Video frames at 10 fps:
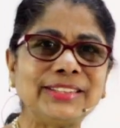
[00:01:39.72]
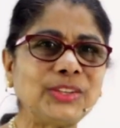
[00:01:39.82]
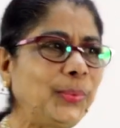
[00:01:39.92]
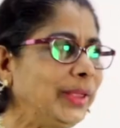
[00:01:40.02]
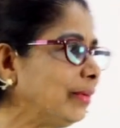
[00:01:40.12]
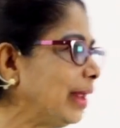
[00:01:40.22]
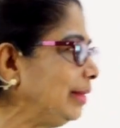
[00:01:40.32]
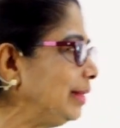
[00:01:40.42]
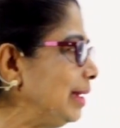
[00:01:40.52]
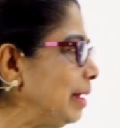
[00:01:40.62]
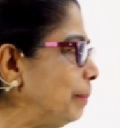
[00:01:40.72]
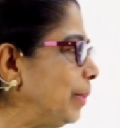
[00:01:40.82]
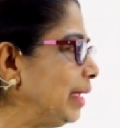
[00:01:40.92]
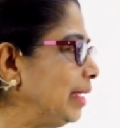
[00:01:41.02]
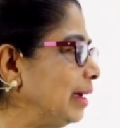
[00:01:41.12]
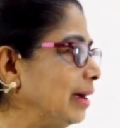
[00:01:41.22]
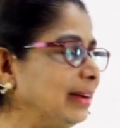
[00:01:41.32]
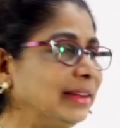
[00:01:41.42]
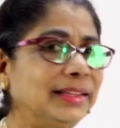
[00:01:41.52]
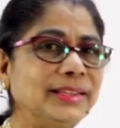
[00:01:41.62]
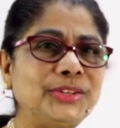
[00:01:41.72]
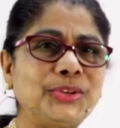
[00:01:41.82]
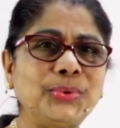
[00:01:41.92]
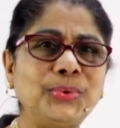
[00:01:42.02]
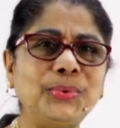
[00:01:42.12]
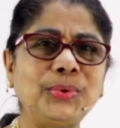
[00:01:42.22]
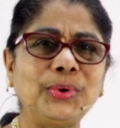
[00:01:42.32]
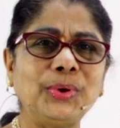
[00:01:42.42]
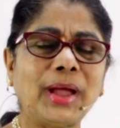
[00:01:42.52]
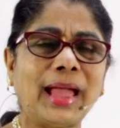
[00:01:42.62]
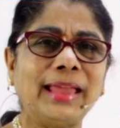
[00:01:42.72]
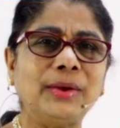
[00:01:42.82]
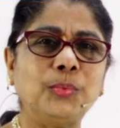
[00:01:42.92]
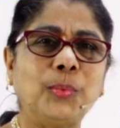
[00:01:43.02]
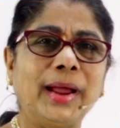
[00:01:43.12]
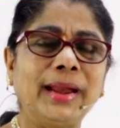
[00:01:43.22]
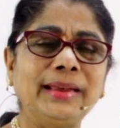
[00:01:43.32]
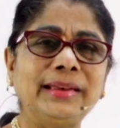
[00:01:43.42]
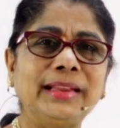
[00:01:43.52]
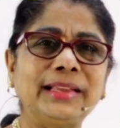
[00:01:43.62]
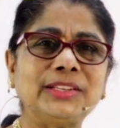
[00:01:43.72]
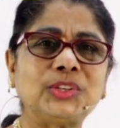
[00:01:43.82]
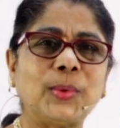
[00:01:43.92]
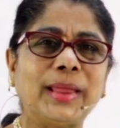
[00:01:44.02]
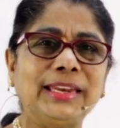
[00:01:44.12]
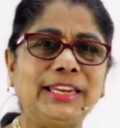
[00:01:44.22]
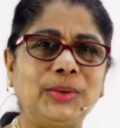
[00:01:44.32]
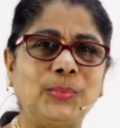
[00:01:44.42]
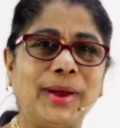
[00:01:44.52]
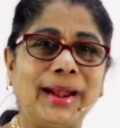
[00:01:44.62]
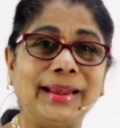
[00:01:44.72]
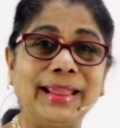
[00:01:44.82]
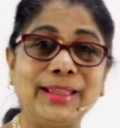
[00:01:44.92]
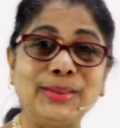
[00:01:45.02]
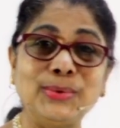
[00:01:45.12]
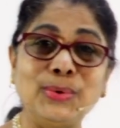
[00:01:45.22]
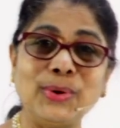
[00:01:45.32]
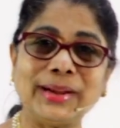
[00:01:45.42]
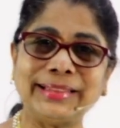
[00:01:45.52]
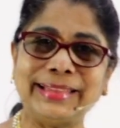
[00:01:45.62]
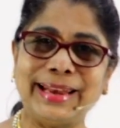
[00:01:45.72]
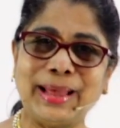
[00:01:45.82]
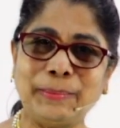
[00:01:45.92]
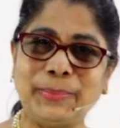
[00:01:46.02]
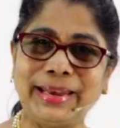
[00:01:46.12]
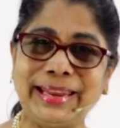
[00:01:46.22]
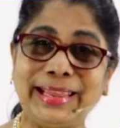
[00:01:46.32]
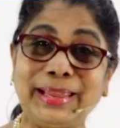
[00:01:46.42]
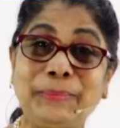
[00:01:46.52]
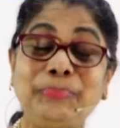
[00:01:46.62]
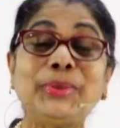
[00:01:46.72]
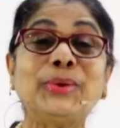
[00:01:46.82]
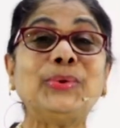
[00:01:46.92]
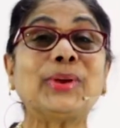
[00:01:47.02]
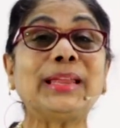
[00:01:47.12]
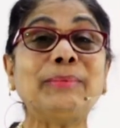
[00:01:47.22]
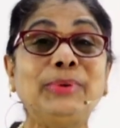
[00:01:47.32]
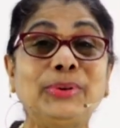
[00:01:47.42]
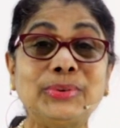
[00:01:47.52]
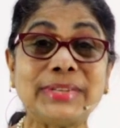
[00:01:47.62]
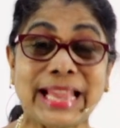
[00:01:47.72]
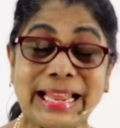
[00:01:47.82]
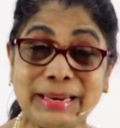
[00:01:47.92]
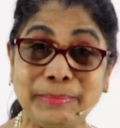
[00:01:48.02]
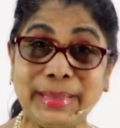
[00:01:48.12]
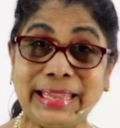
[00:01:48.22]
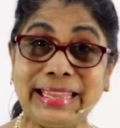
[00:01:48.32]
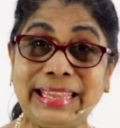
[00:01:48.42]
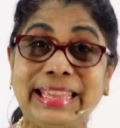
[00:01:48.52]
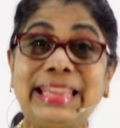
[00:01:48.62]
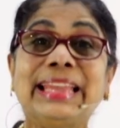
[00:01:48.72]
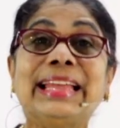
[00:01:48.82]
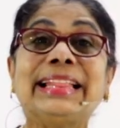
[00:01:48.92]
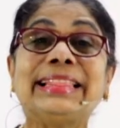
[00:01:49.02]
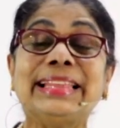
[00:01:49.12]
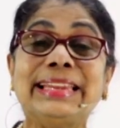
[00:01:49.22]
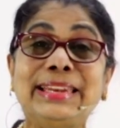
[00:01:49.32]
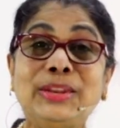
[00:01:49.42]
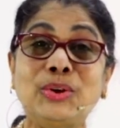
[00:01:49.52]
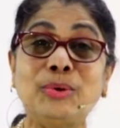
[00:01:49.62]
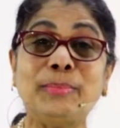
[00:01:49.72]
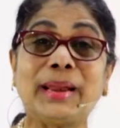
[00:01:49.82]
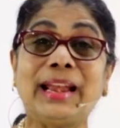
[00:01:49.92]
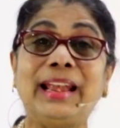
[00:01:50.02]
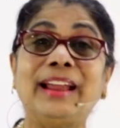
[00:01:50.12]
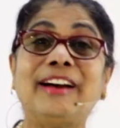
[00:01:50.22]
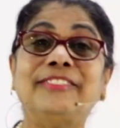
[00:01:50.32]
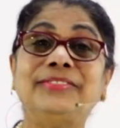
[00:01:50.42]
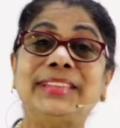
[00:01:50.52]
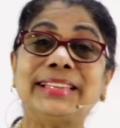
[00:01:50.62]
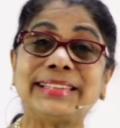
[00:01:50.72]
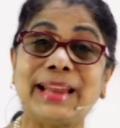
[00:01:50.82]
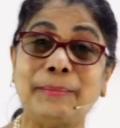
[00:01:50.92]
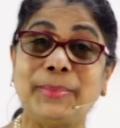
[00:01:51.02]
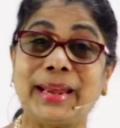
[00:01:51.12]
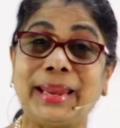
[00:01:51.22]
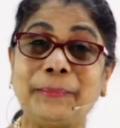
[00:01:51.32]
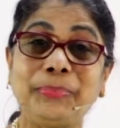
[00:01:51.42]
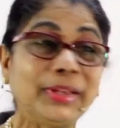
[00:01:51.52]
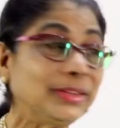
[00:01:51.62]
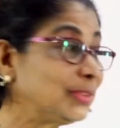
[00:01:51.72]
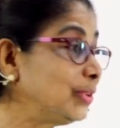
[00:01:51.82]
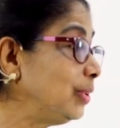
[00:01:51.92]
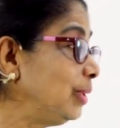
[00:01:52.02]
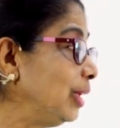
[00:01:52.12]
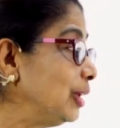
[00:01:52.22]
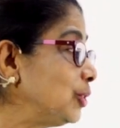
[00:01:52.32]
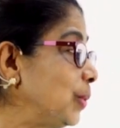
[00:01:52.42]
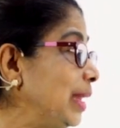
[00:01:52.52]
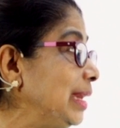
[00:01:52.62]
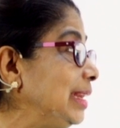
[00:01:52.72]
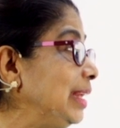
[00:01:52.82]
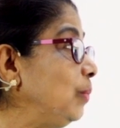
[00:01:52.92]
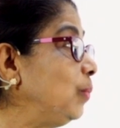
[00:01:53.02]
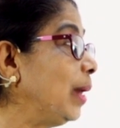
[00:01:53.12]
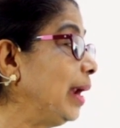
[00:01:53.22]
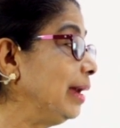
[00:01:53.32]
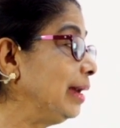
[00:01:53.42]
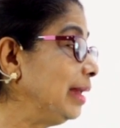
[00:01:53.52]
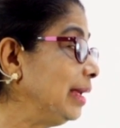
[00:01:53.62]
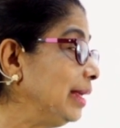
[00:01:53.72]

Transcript: So we write the number here. two and one. twenty-one. You looked at the number name. You are able to tell me the numeral of this number name. So twenty-one.